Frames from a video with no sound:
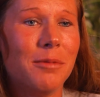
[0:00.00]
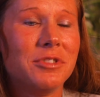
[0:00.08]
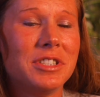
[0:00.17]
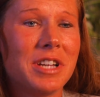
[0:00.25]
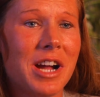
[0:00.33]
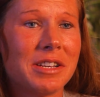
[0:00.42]

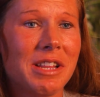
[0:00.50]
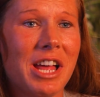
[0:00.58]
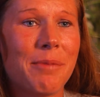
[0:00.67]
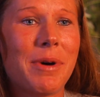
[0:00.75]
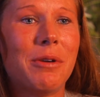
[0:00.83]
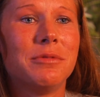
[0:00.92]
She talked a
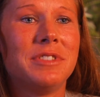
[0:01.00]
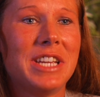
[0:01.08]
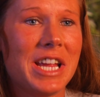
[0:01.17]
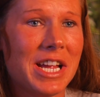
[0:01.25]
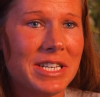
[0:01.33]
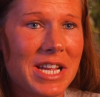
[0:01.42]
lot about
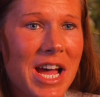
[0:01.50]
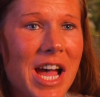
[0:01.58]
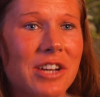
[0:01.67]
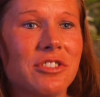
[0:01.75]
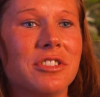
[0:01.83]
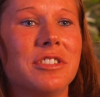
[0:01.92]
DAN
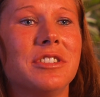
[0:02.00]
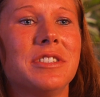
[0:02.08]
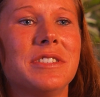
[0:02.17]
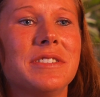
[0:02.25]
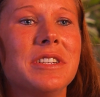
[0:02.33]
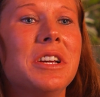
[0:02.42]

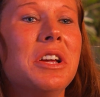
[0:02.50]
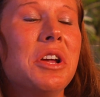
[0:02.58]
doctors.